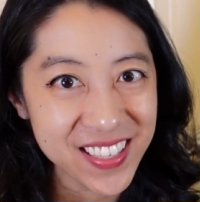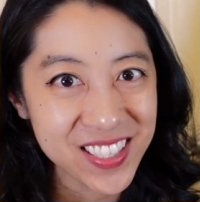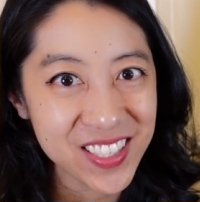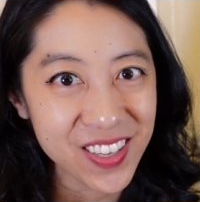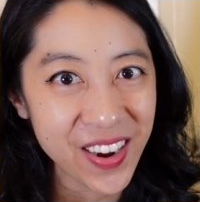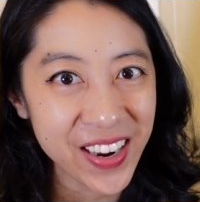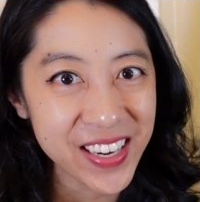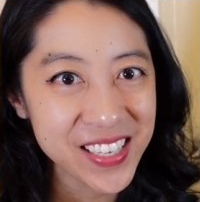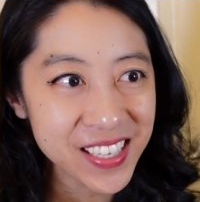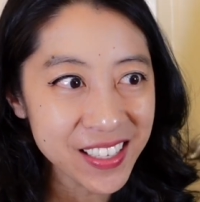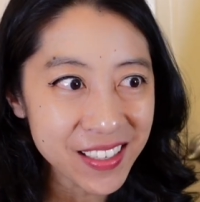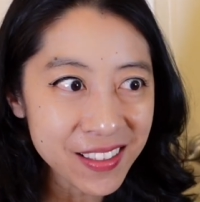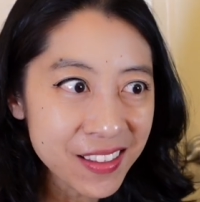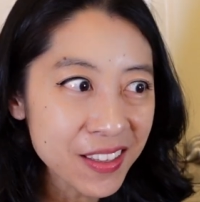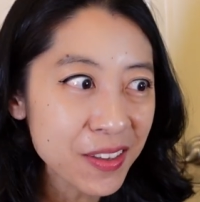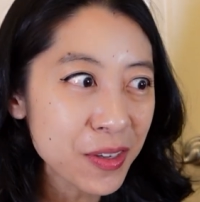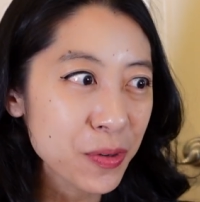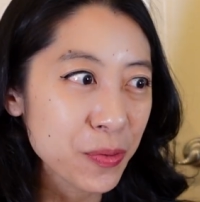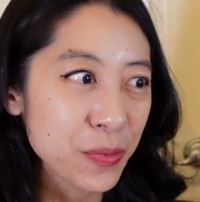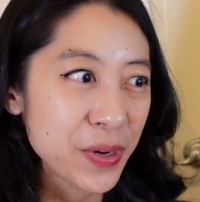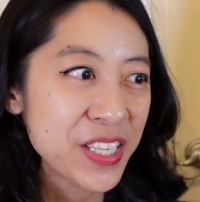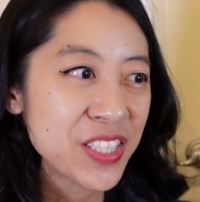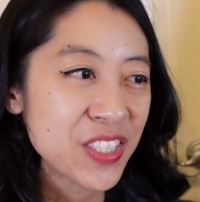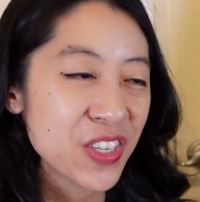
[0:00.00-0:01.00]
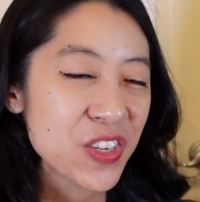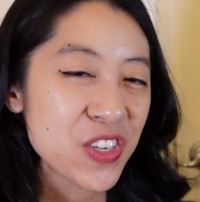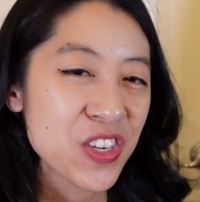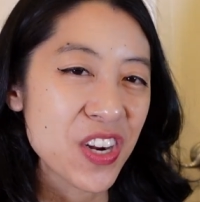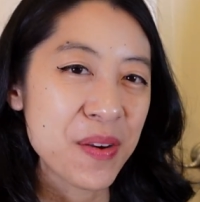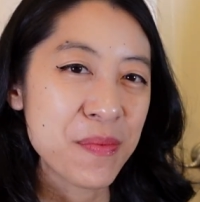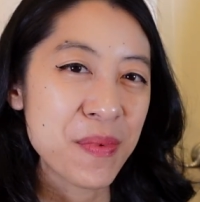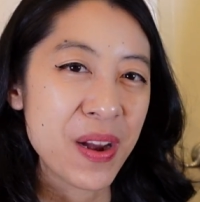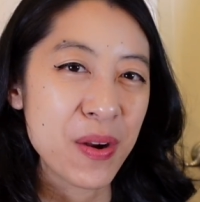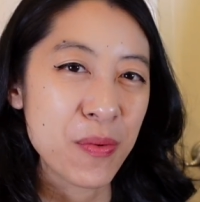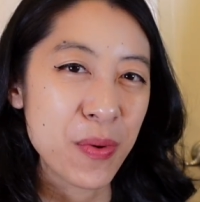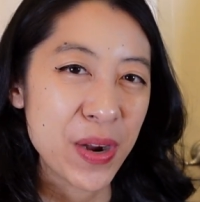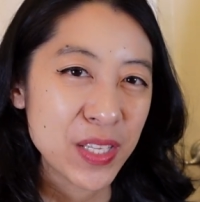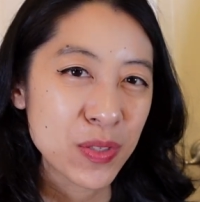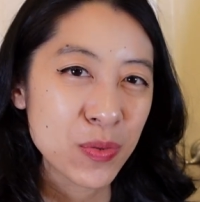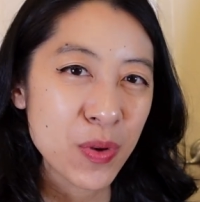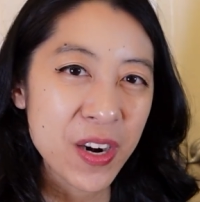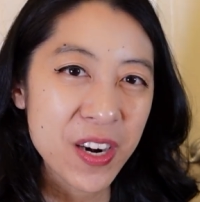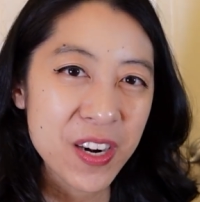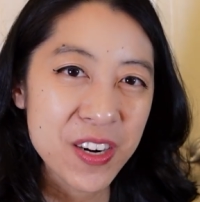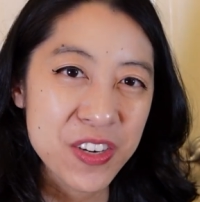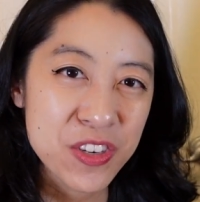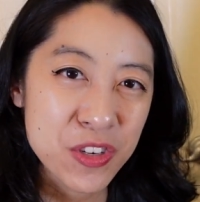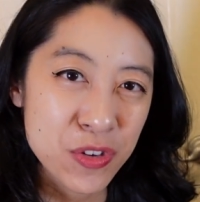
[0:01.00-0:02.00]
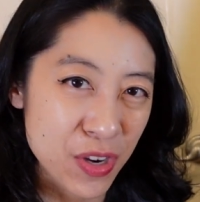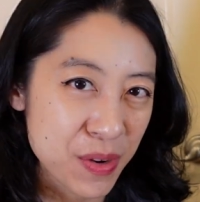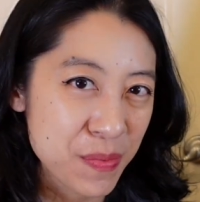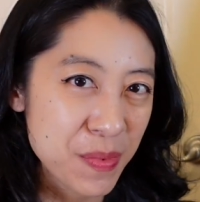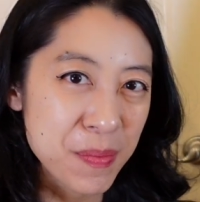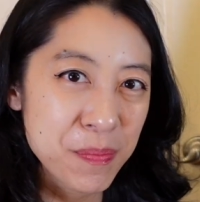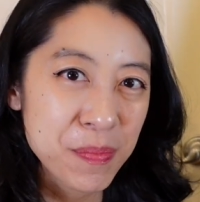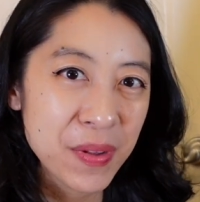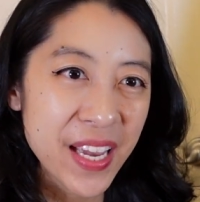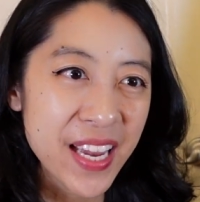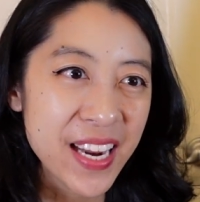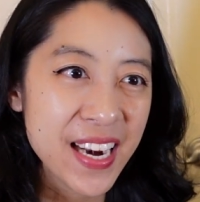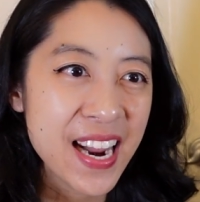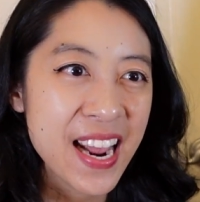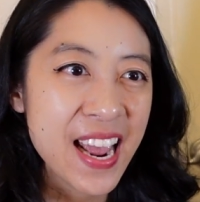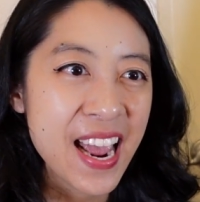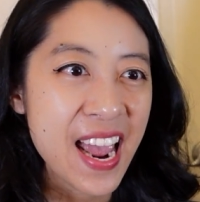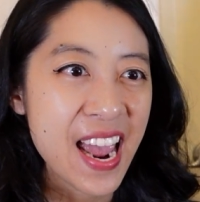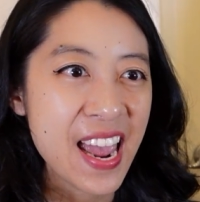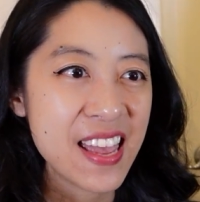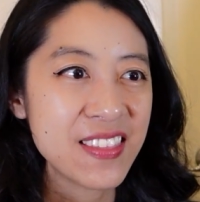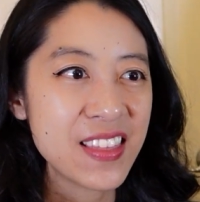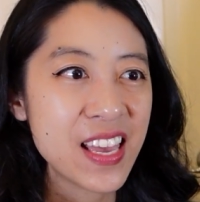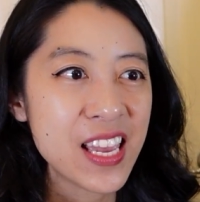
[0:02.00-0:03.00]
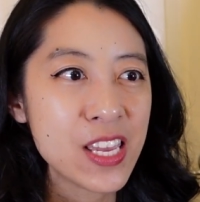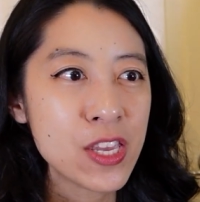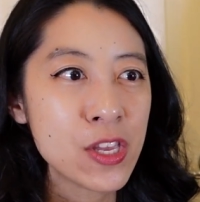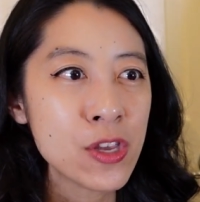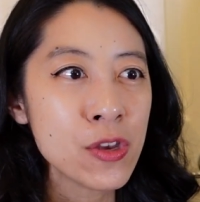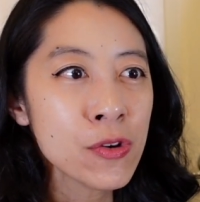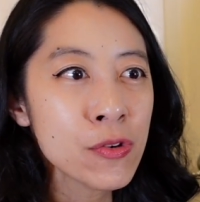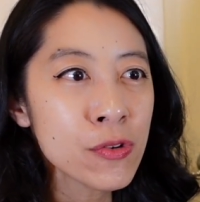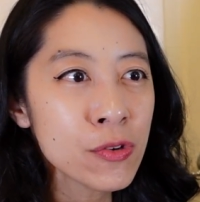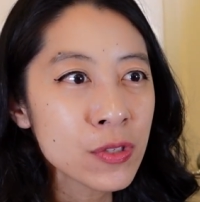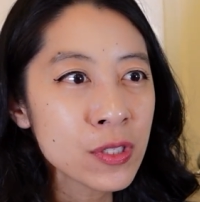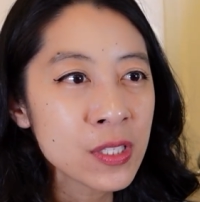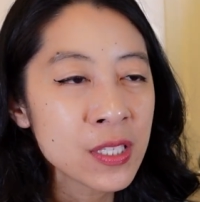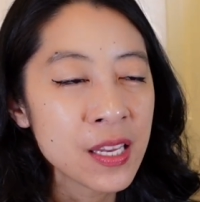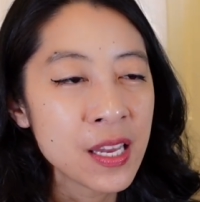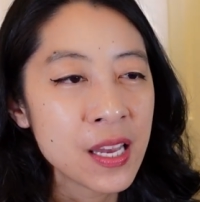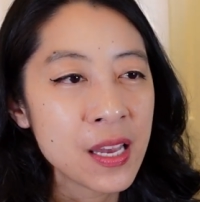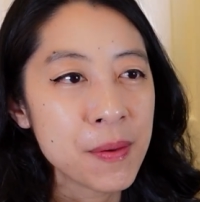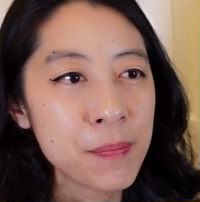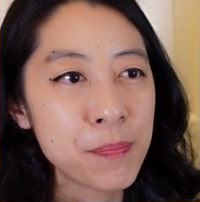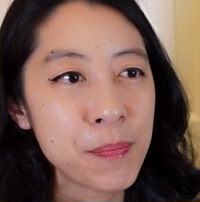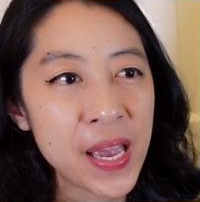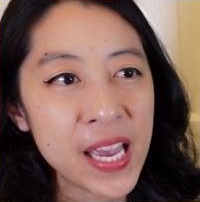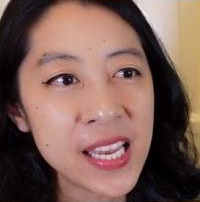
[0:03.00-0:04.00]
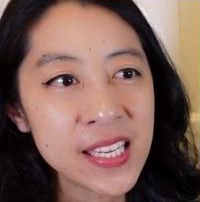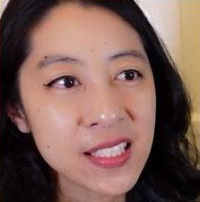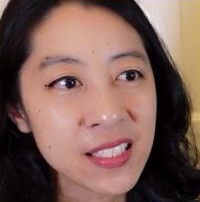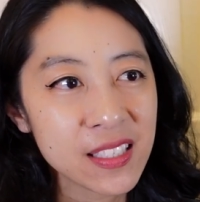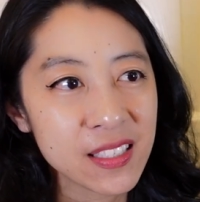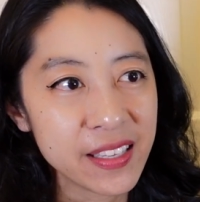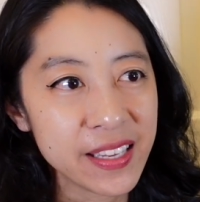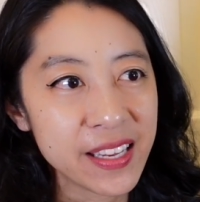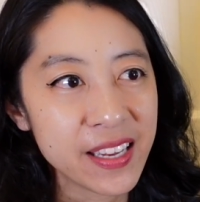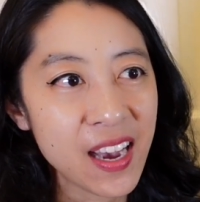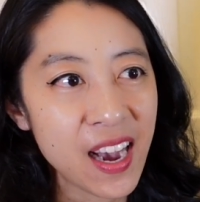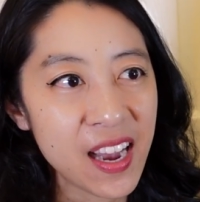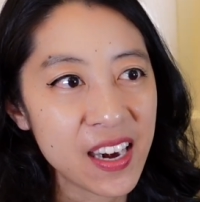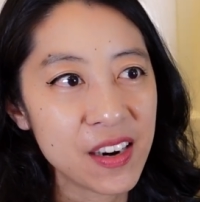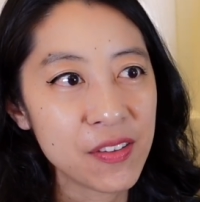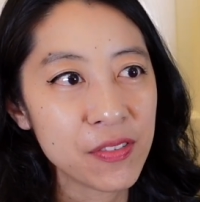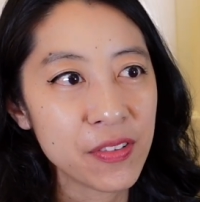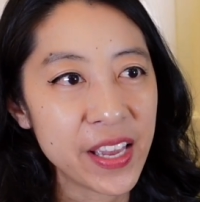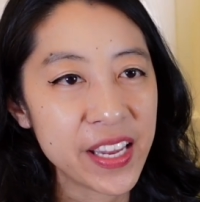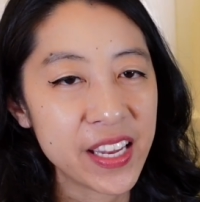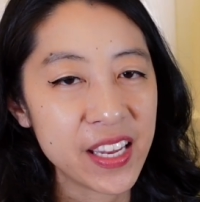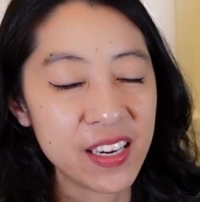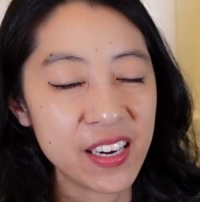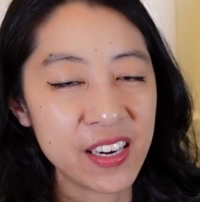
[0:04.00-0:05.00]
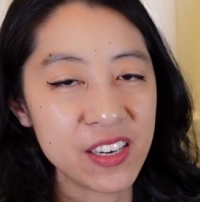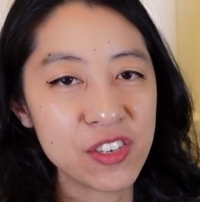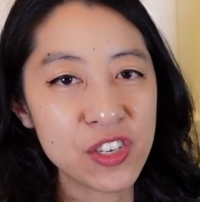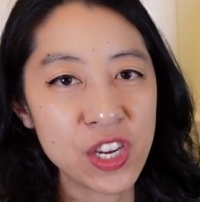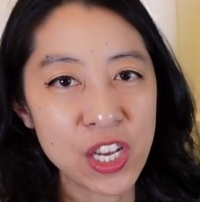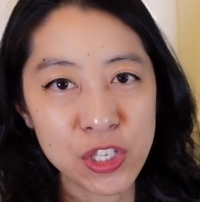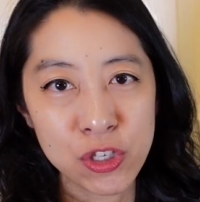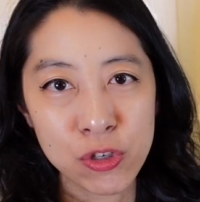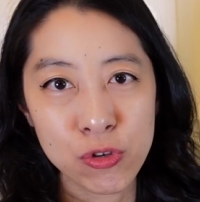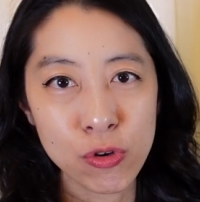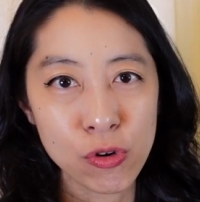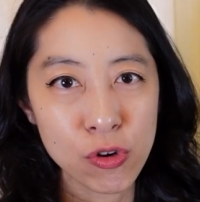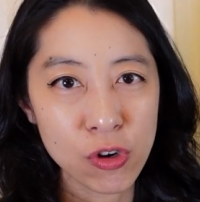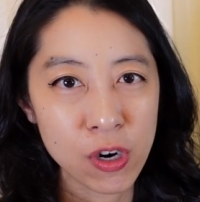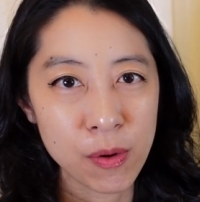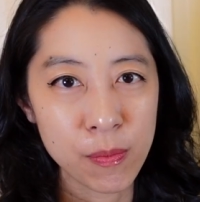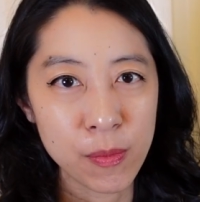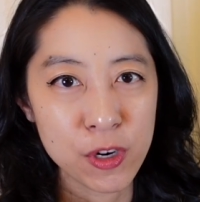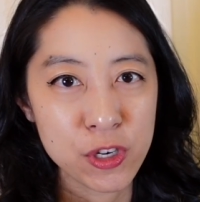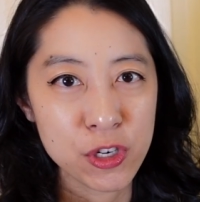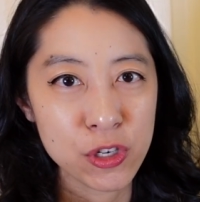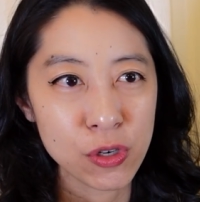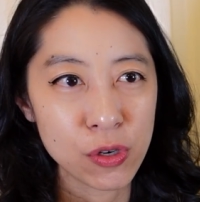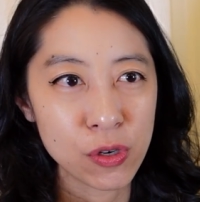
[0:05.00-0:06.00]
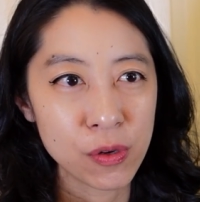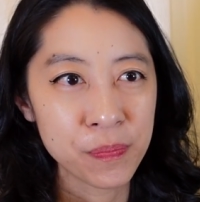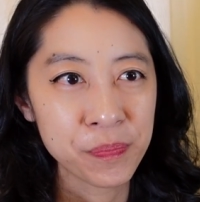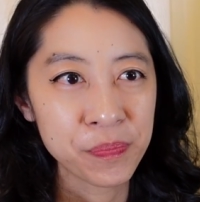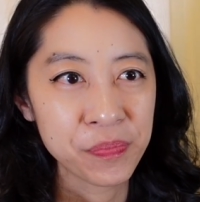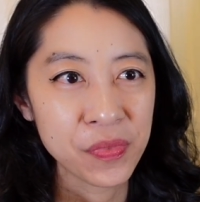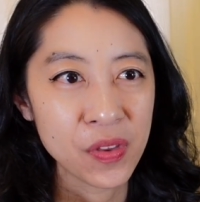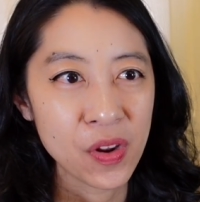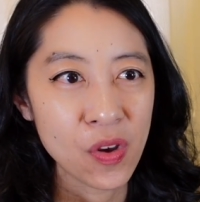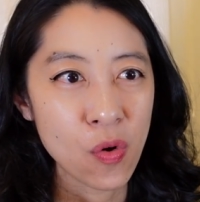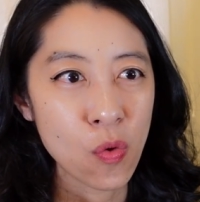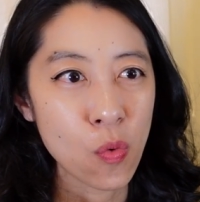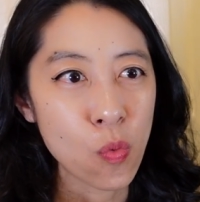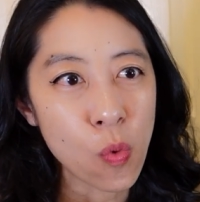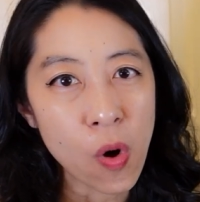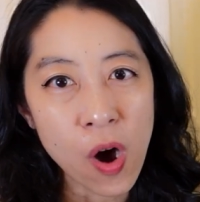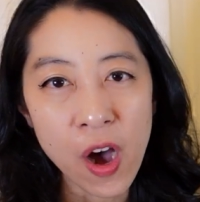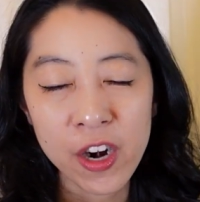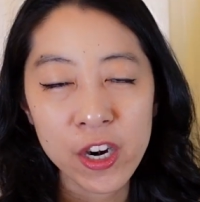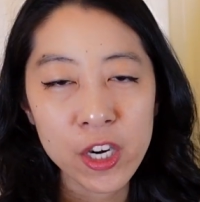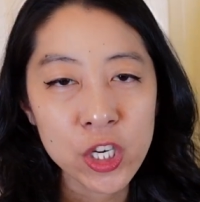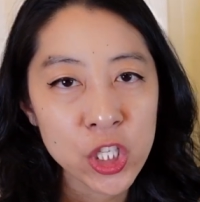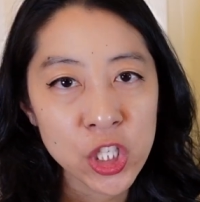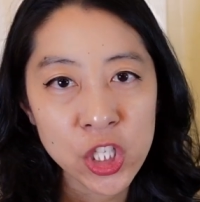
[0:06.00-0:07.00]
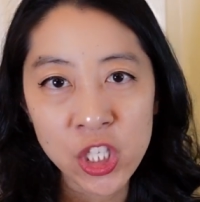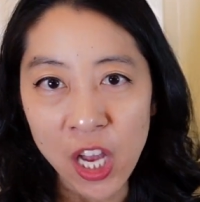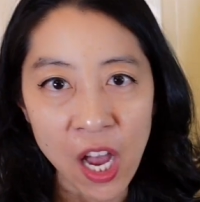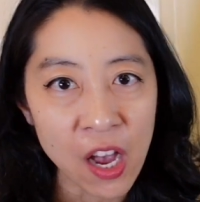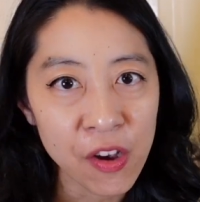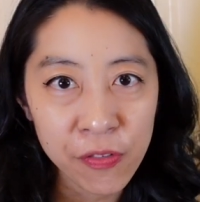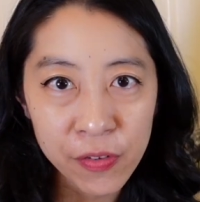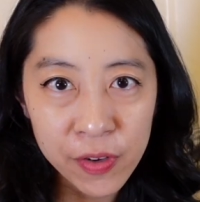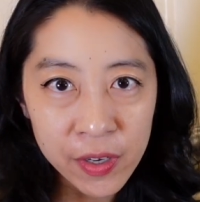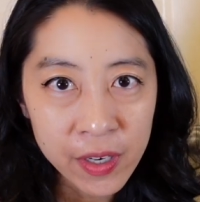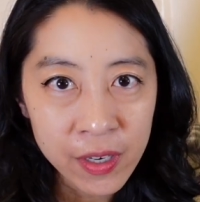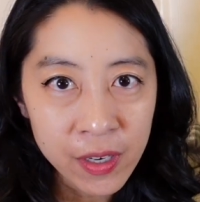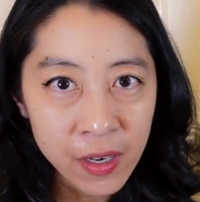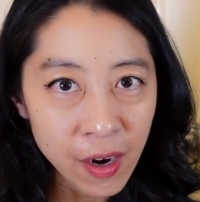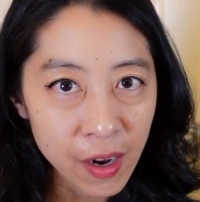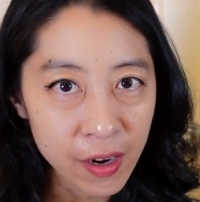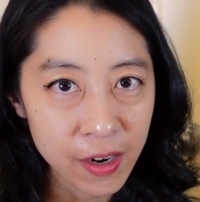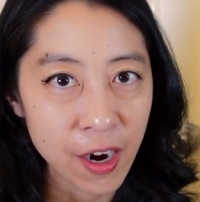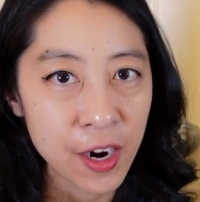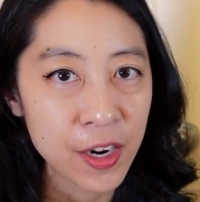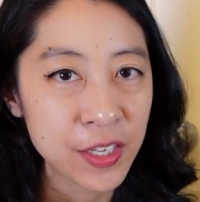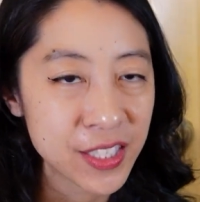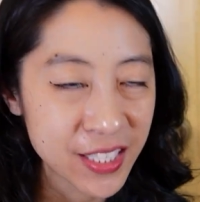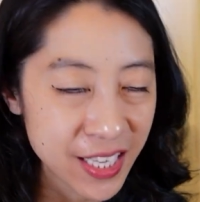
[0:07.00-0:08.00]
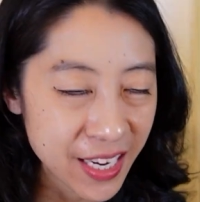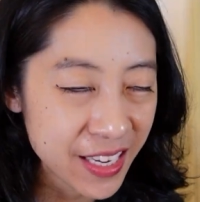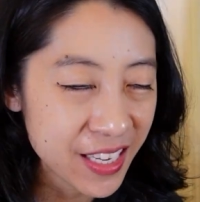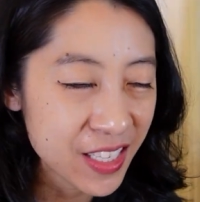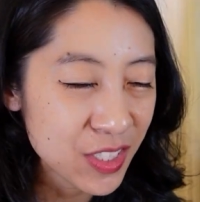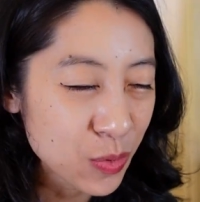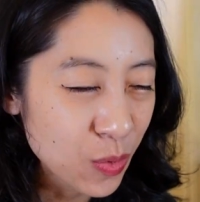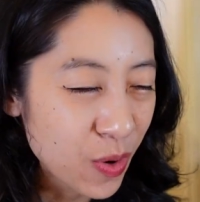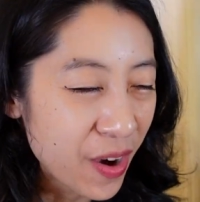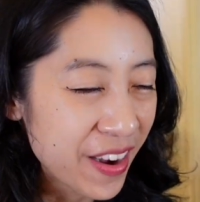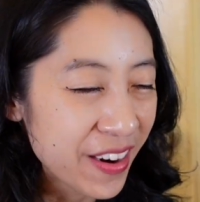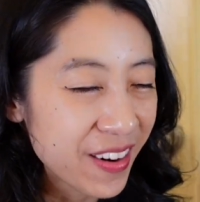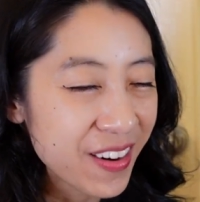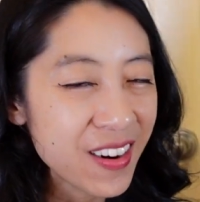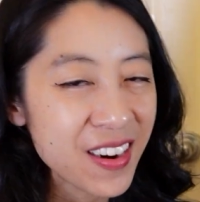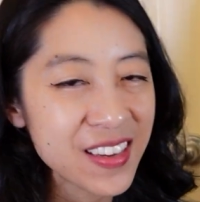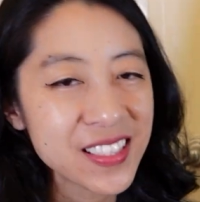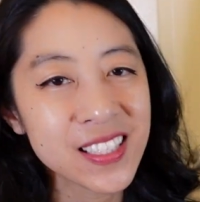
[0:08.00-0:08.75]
So I did a little research on my wastewater treatment plant, and they use basically kind of like an industrial commercial water softener on our city's water.